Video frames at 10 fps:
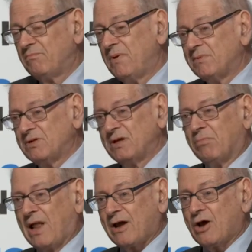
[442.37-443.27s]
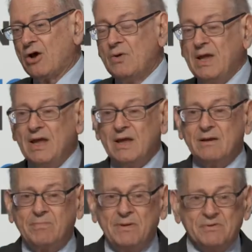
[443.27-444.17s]
people did block coding
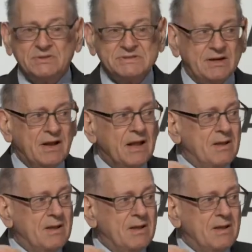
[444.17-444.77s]
and people sent